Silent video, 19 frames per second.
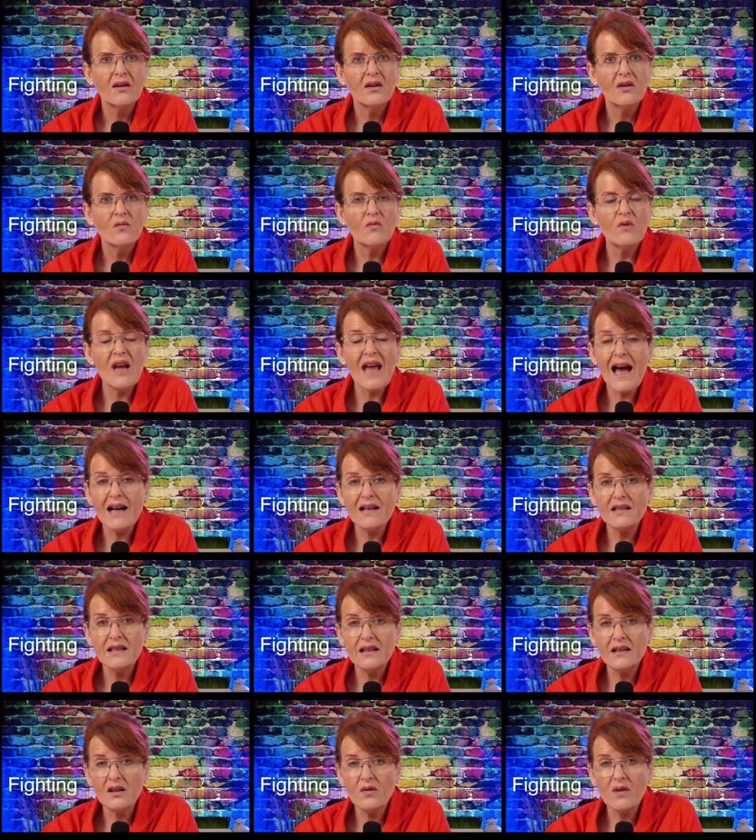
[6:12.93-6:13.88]

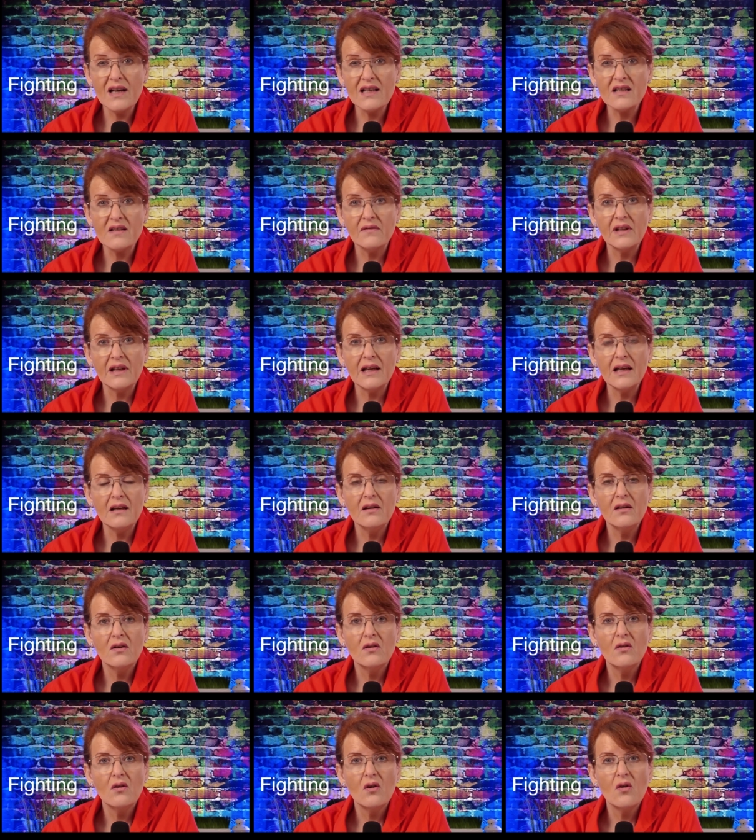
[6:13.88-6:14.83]
reacting aggressively,
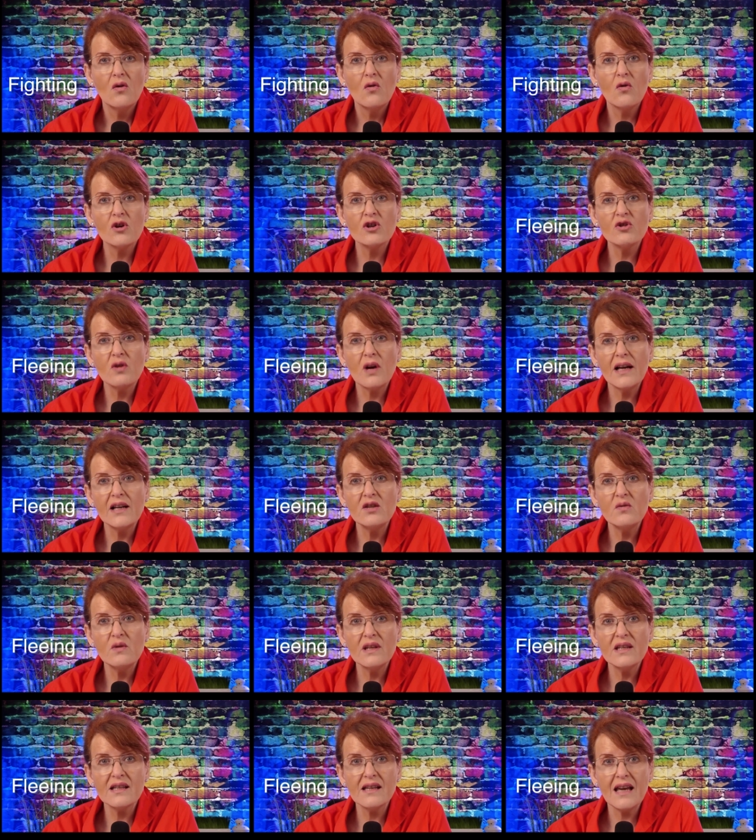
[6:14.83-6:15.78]
or trying
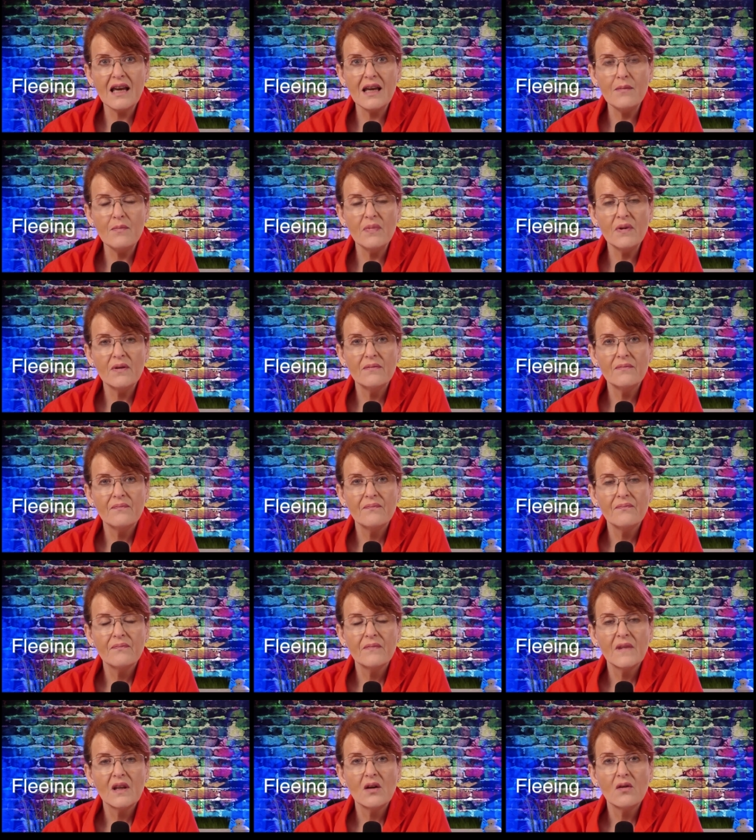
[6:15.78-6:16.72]
to escape,
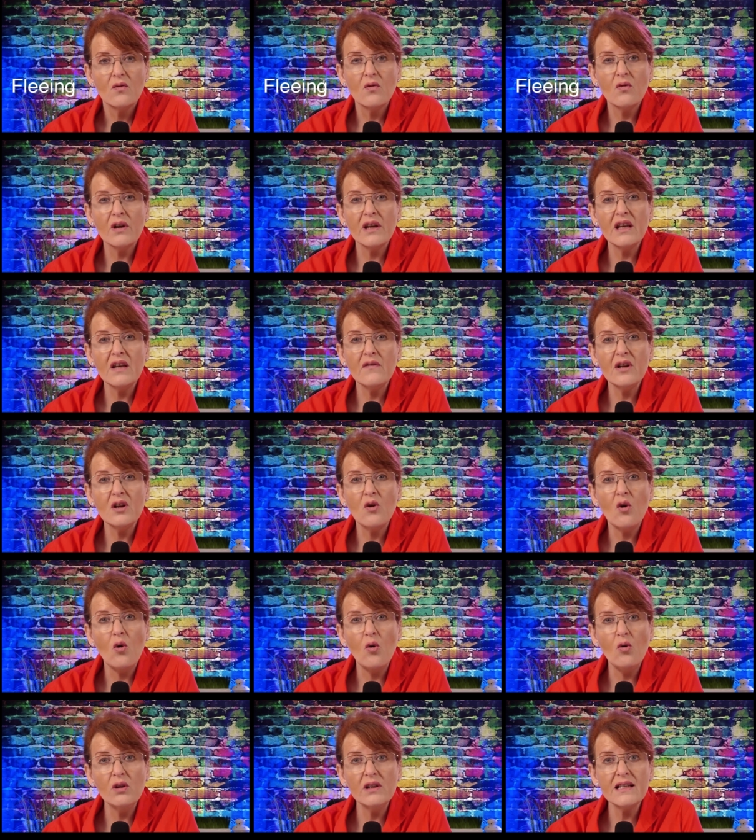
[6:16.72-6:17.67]
or even
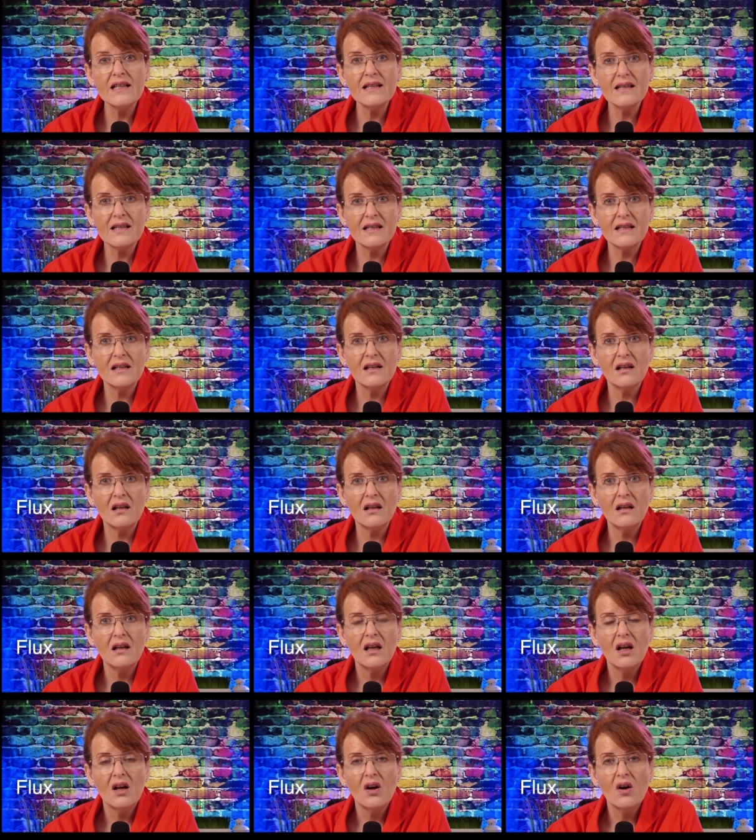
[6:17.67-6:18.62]
holding still
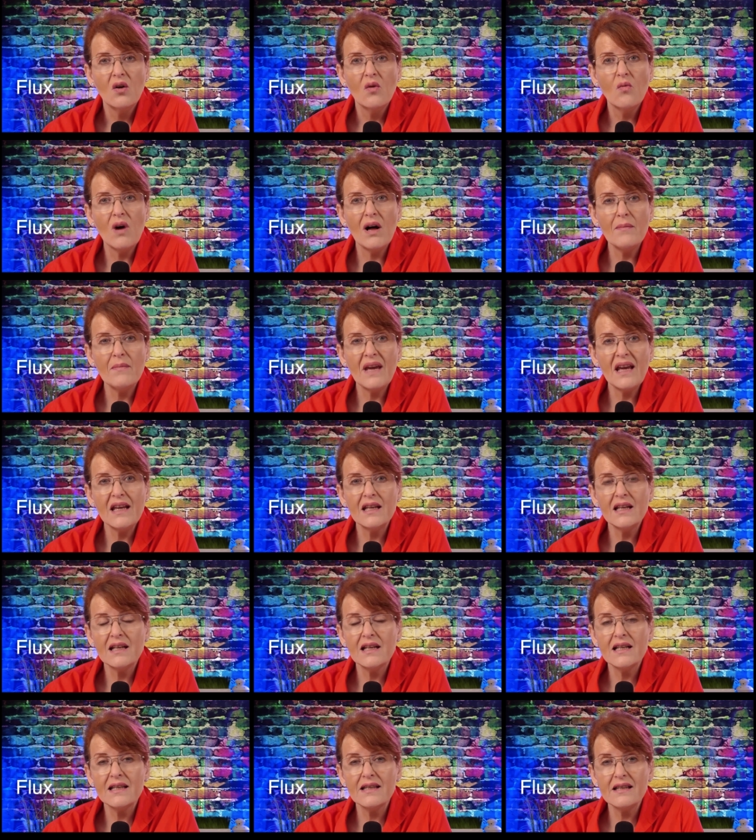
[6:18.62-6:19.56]
while making
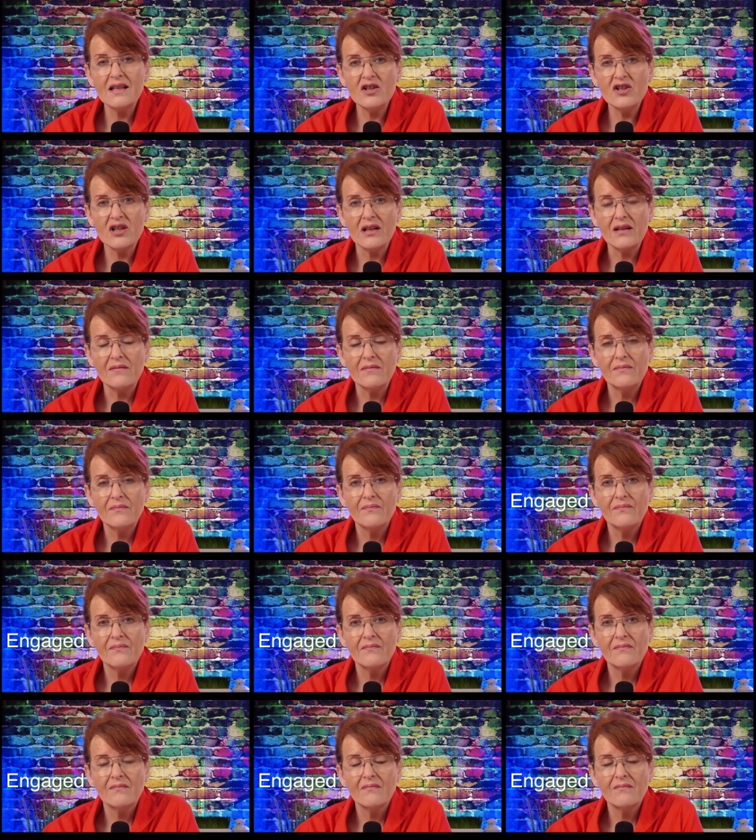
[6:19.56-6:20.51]
a decision.
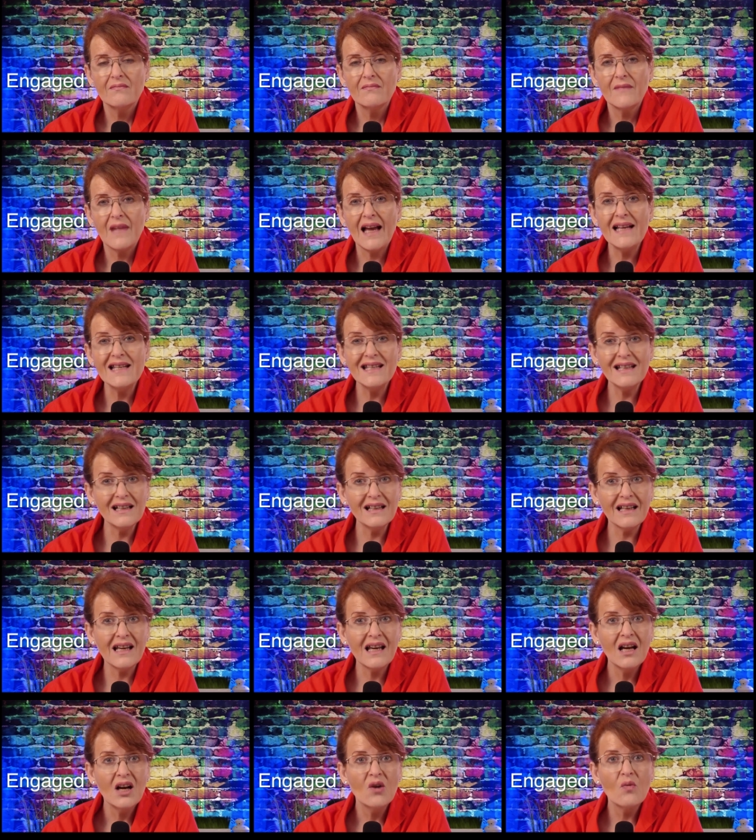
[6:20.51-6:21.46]

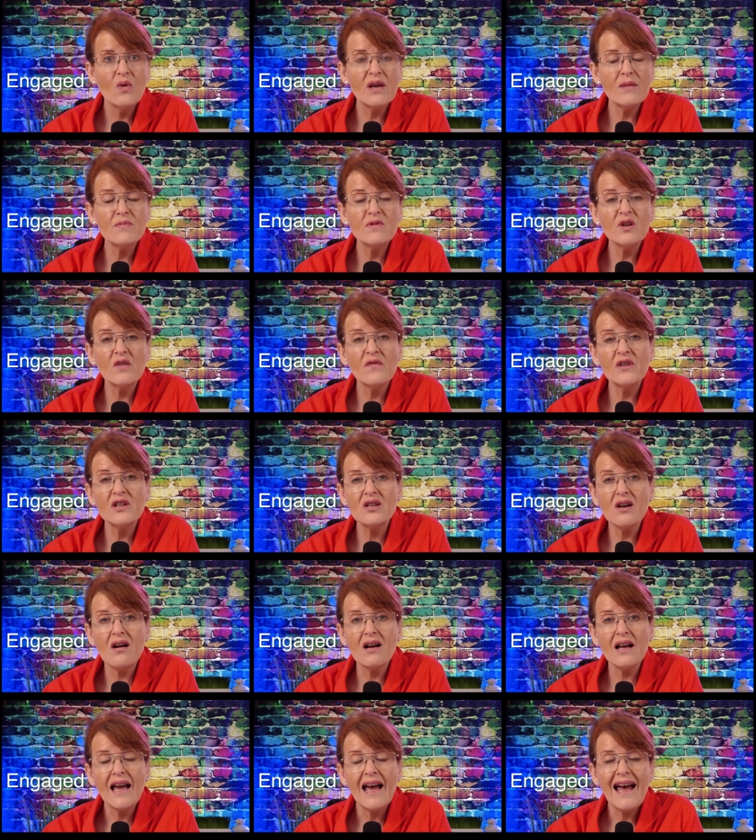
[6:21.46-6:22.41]
Ideally, we observe a
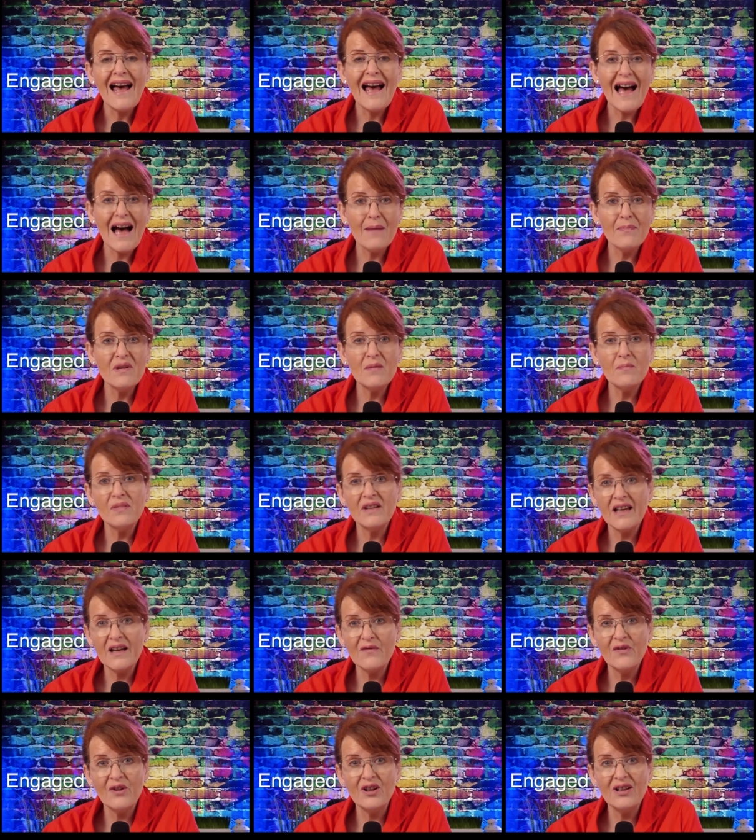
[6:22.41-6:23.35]
dog happy,
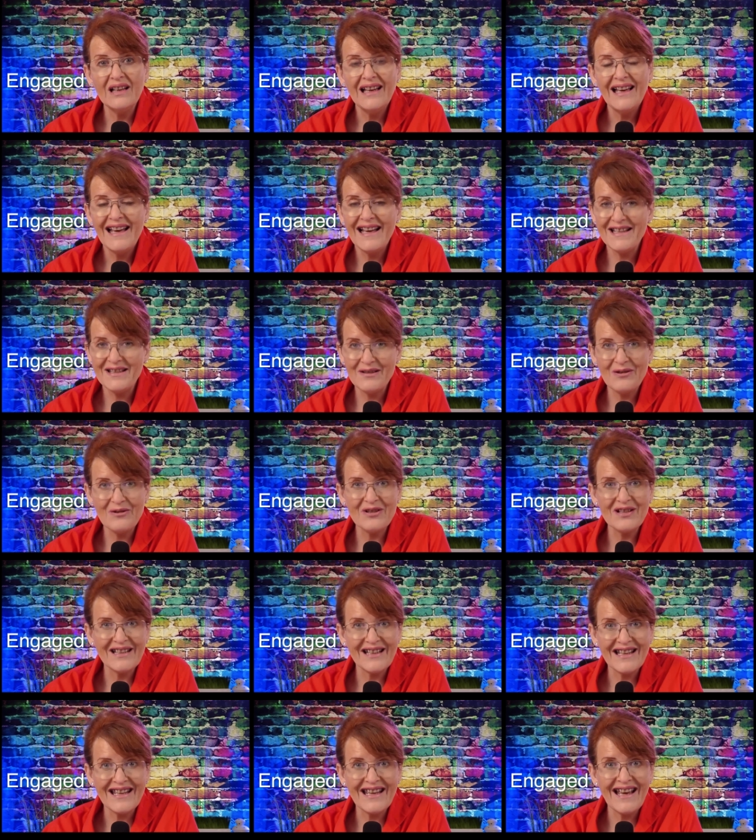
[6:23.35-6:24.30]
playful, and
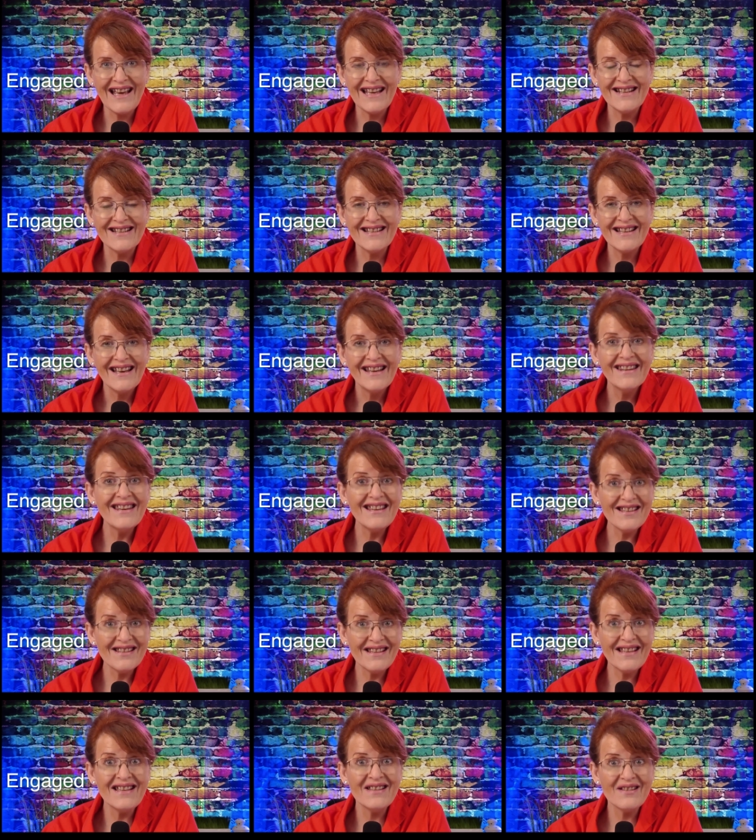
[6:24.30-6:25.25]
socially engaged.
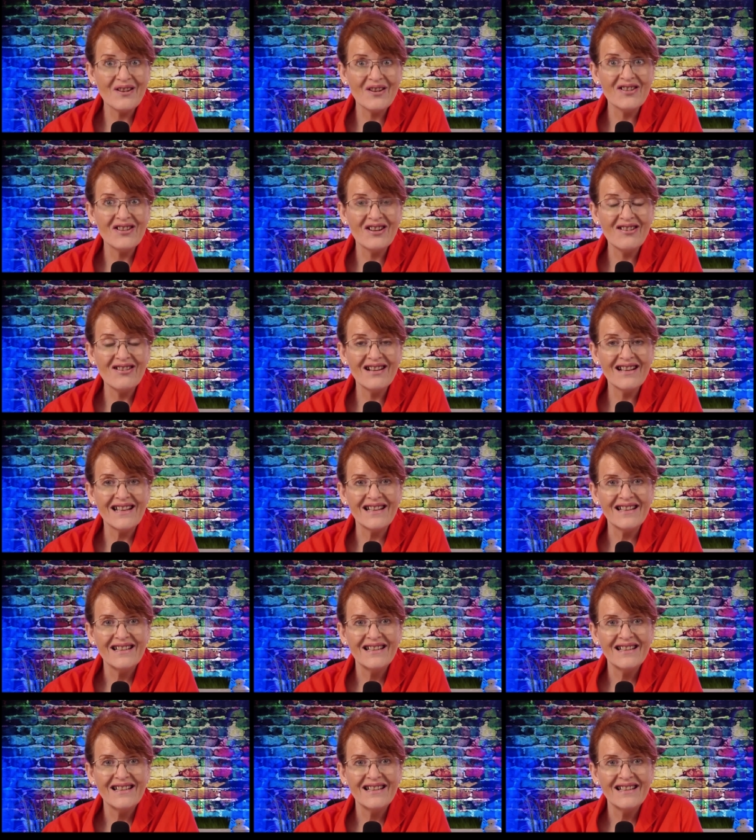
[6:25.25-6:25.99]
This is our target,